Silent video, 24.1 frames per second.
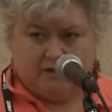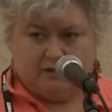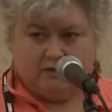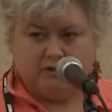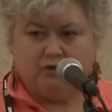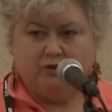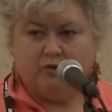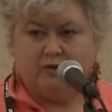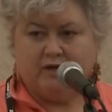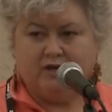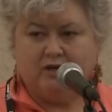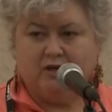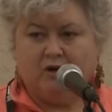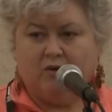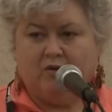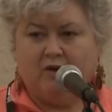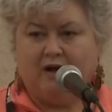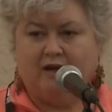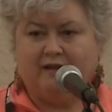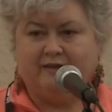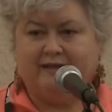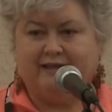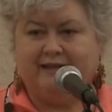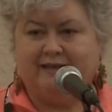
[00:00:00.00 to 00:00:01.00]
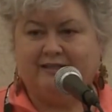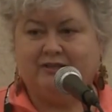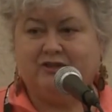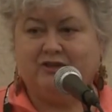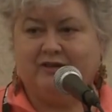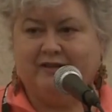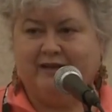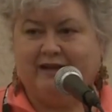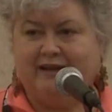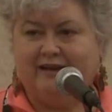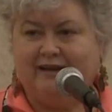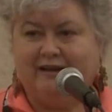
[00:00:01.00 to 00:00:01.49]
You can go on the
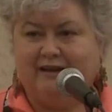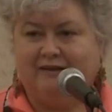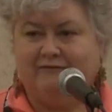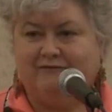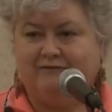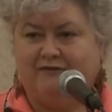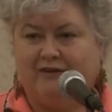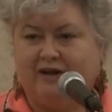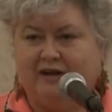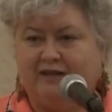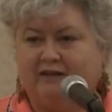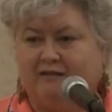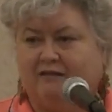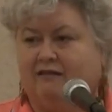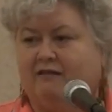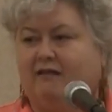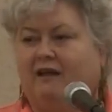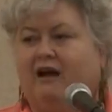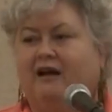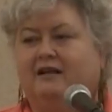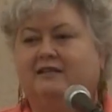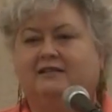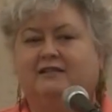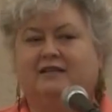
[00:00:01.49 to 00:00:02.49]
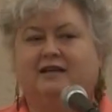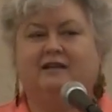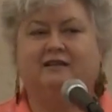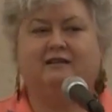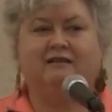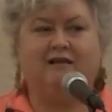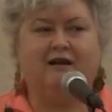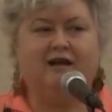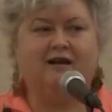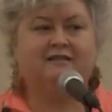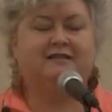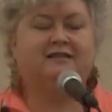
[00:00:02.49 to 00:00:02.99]
internet and find lots and
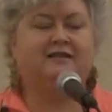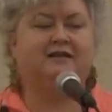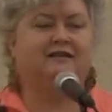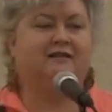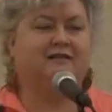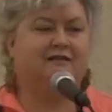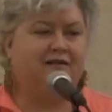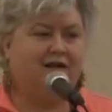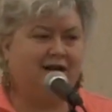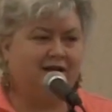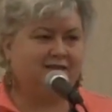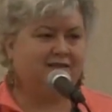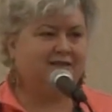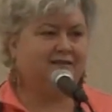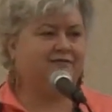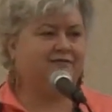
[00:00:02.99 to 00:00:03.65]
lots and lots